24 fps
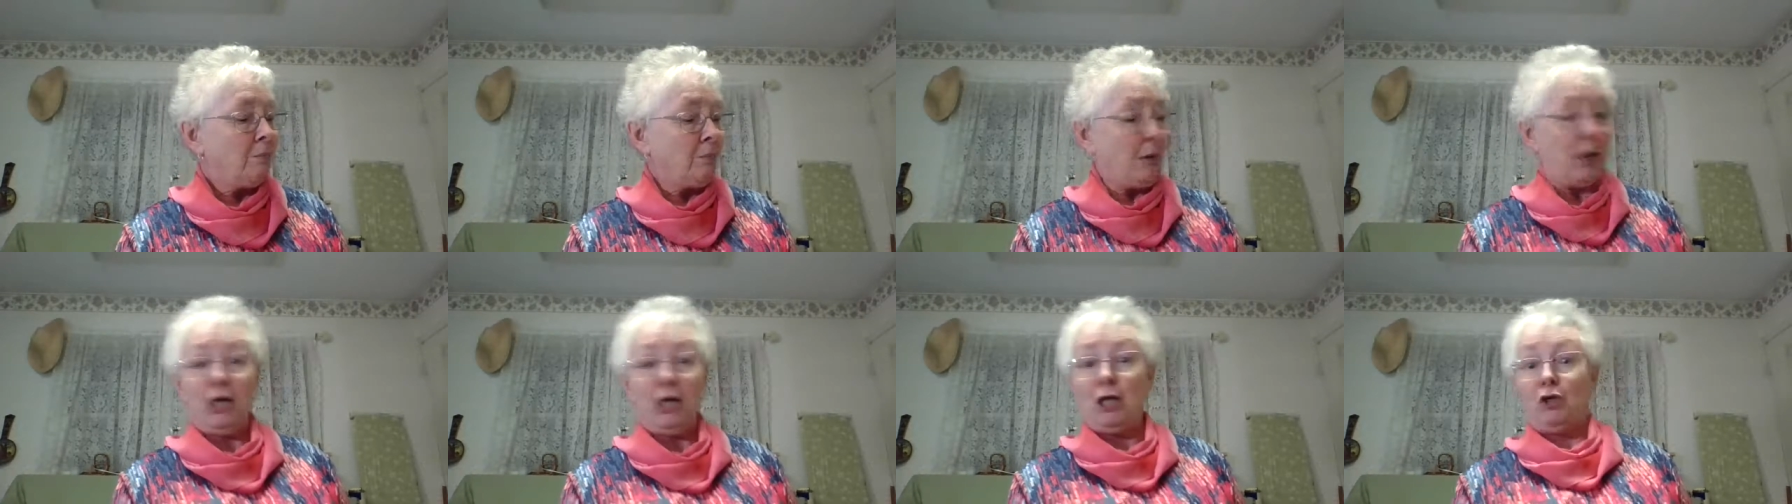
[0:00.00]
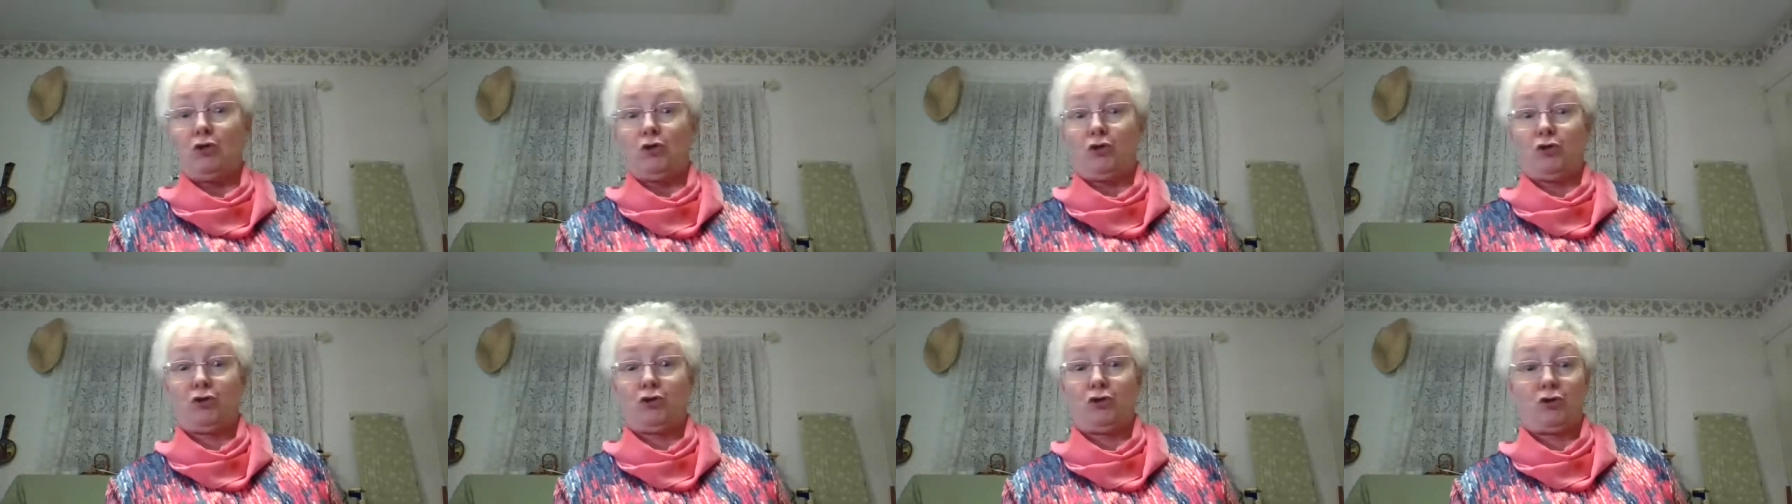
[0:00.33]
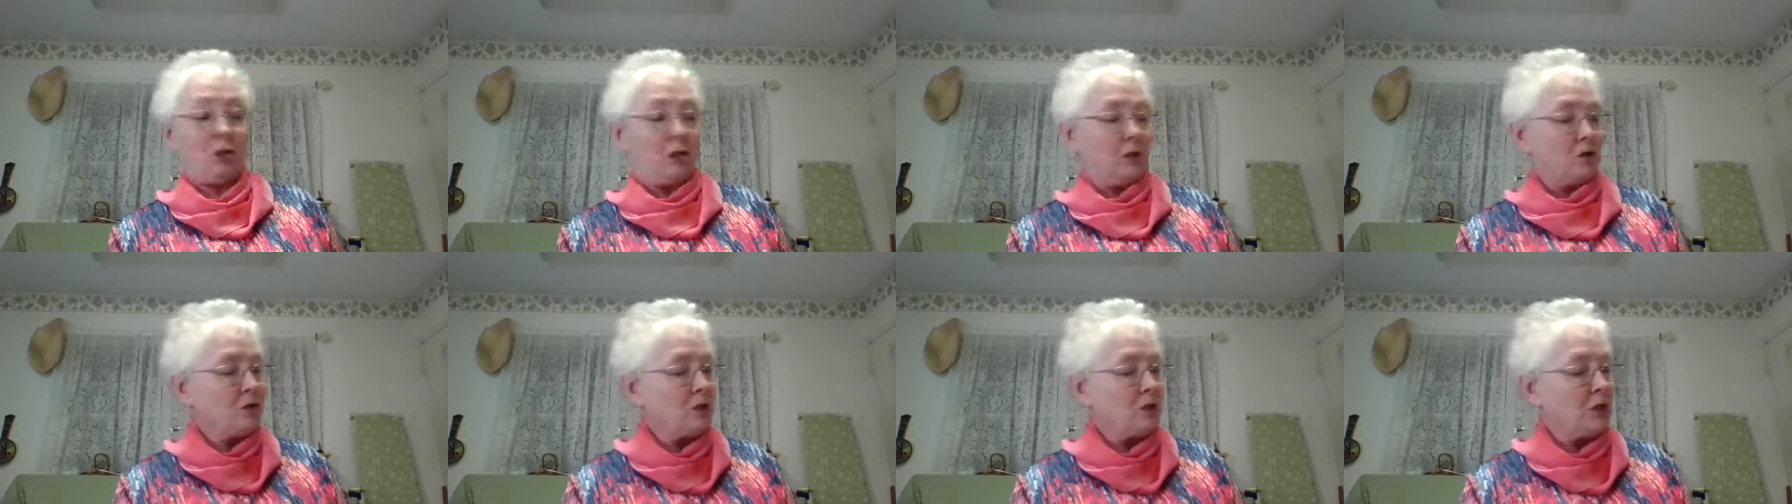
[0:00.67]

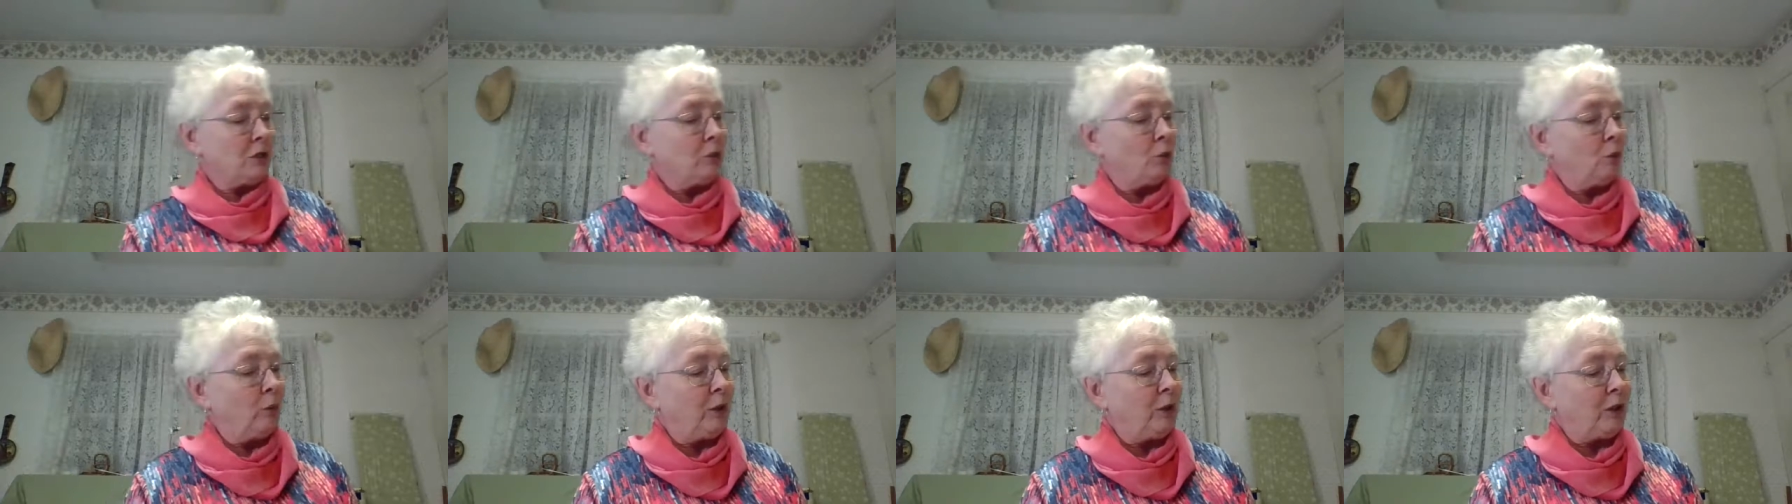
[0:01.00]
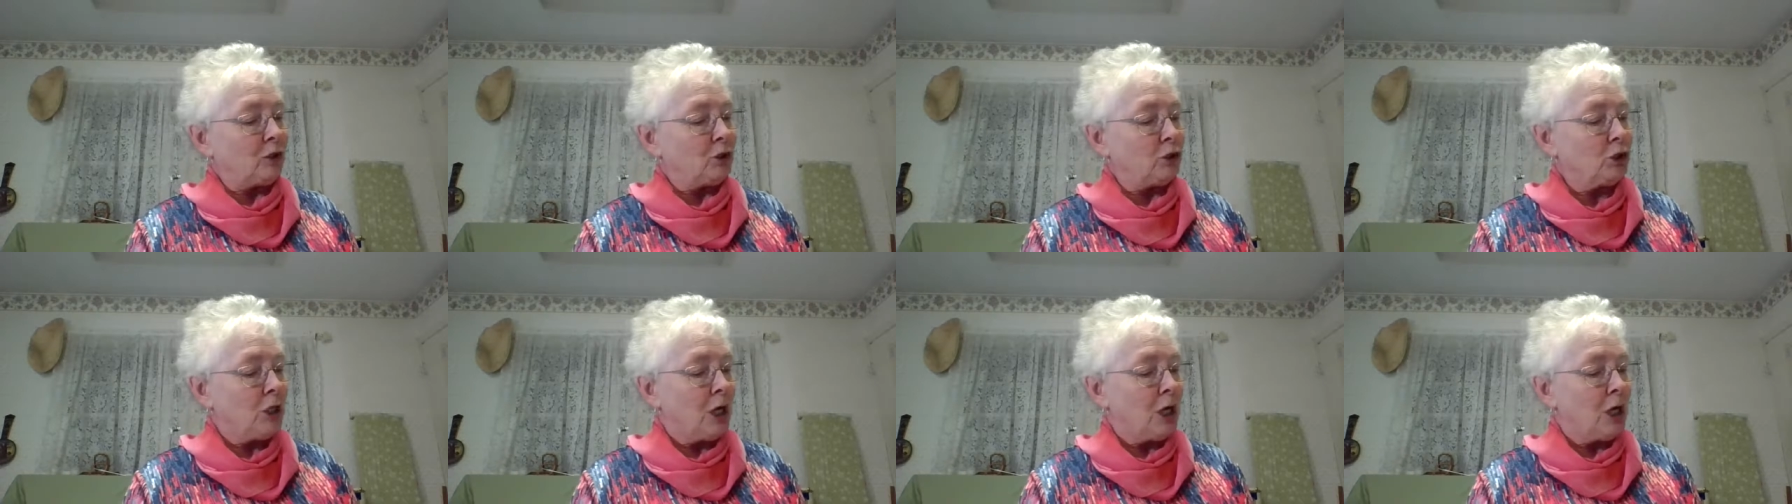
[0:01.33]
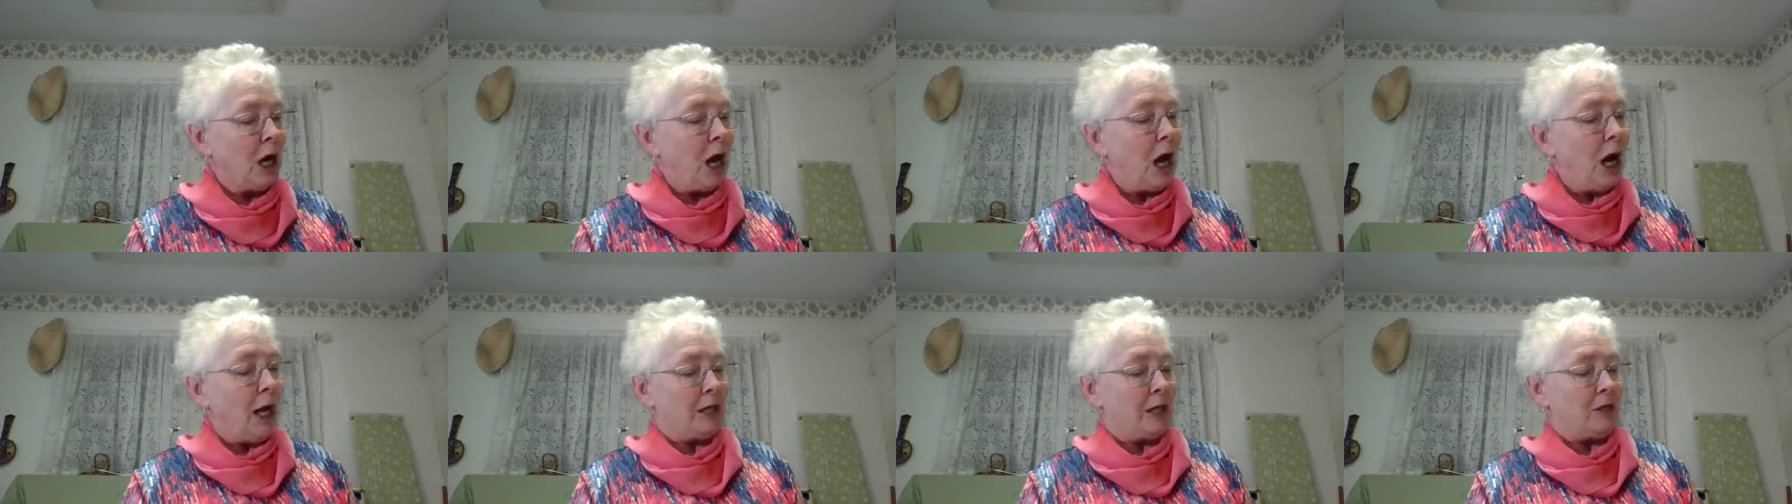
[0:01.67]
Peace, said the witch.
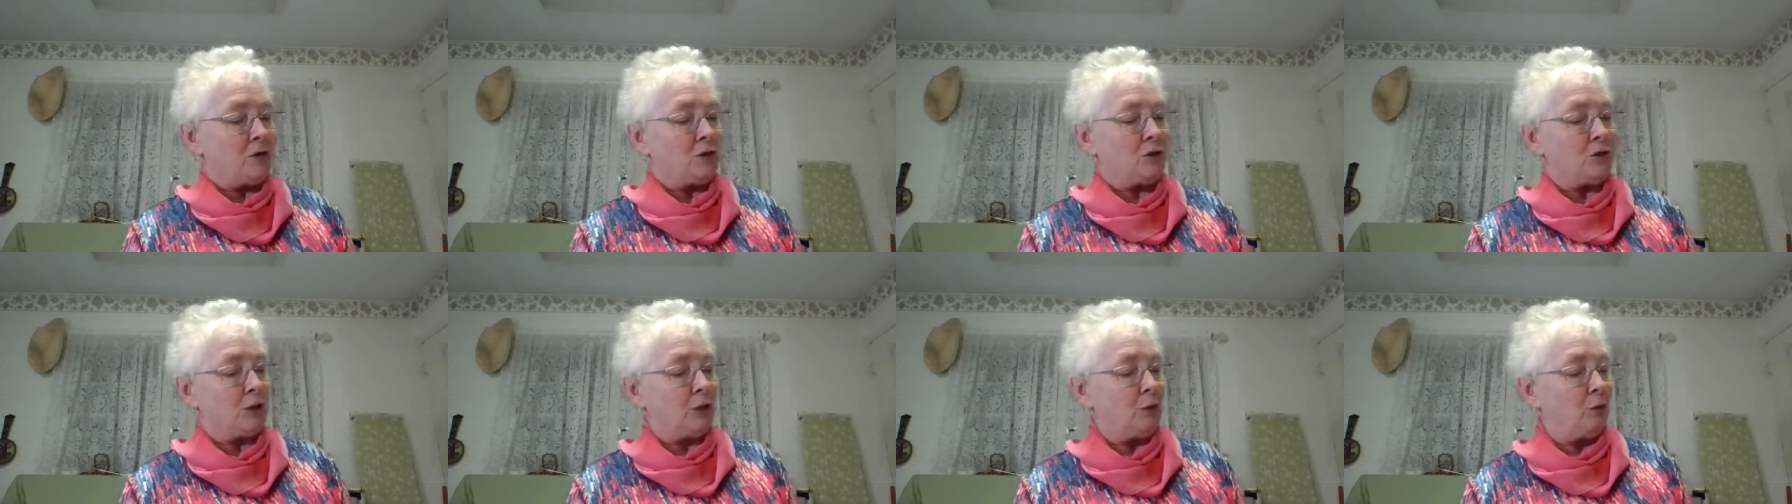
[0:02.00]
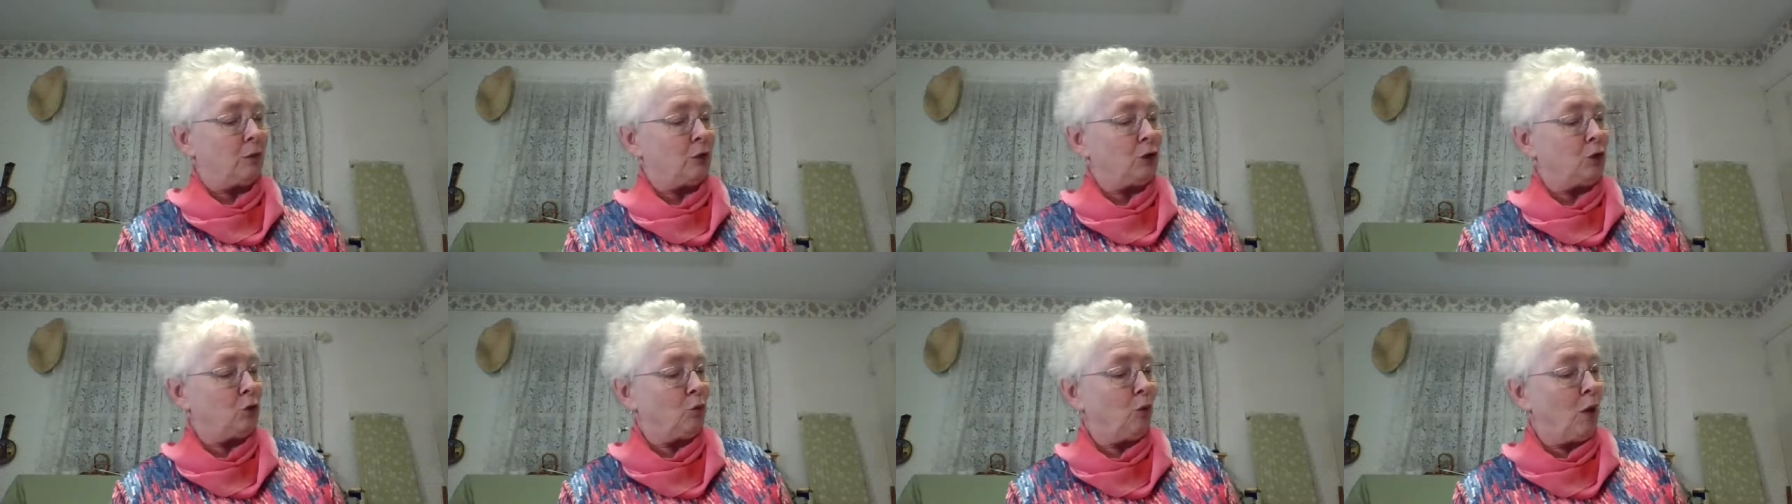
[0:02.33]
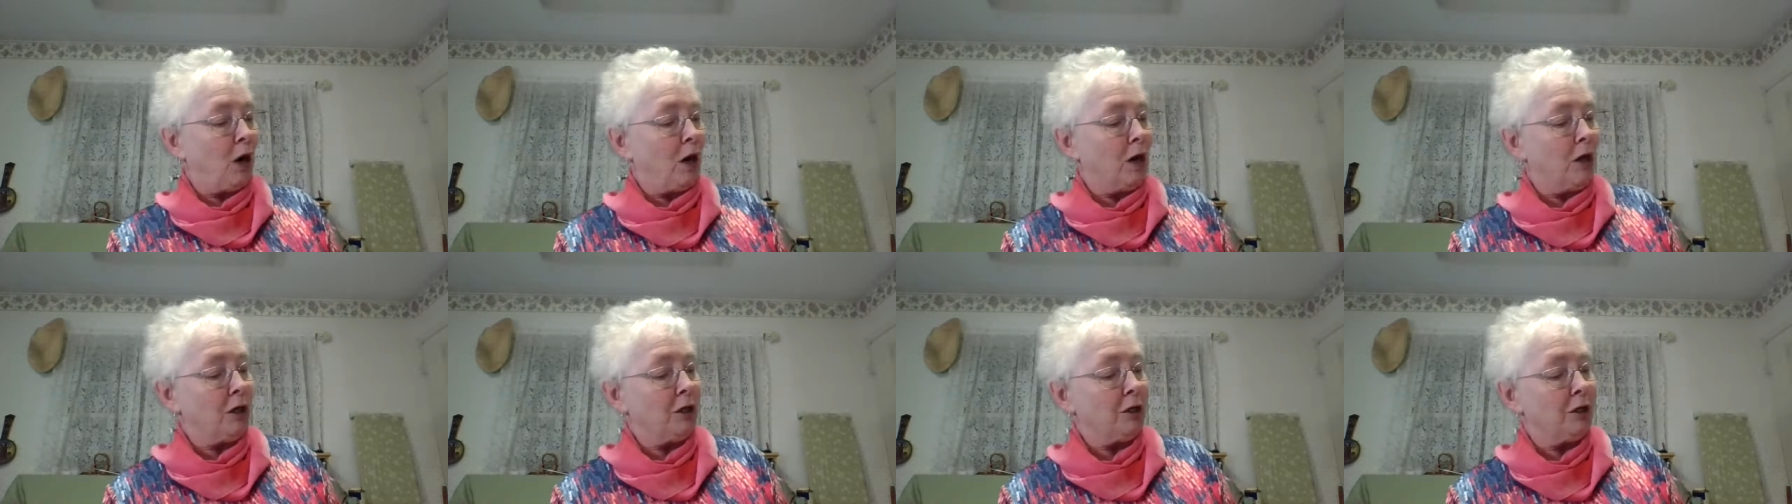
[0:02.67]
I see what you
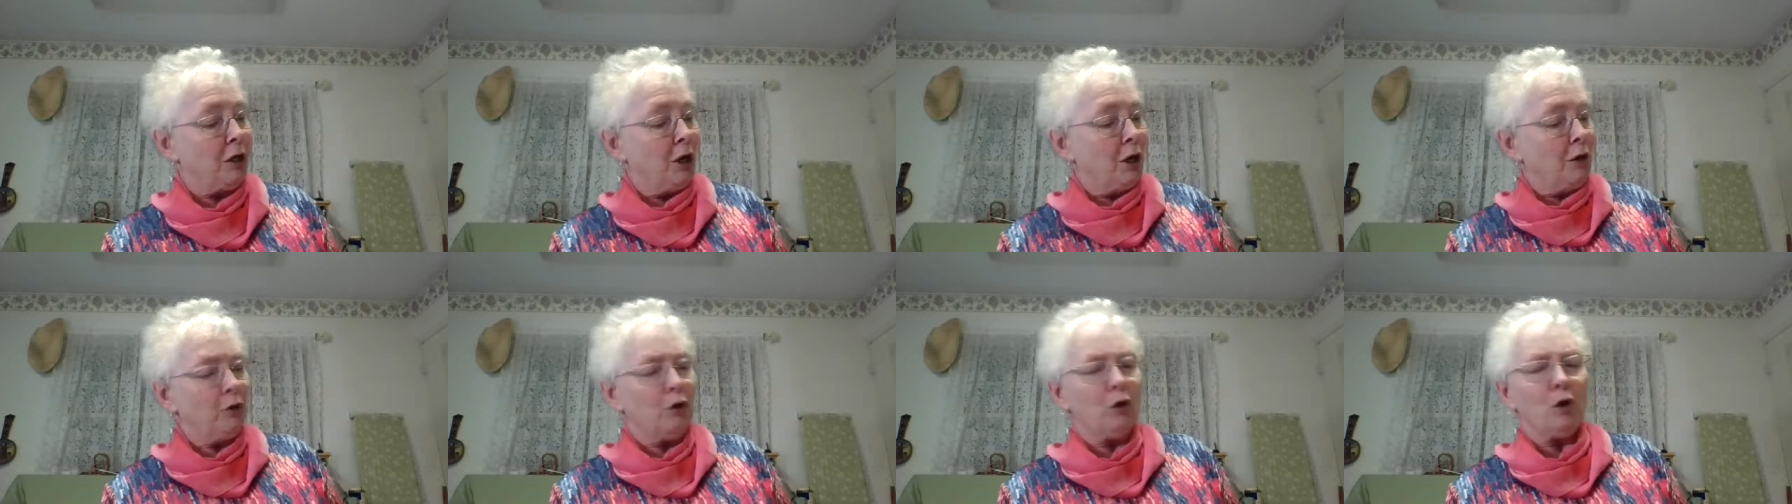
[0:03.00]
are.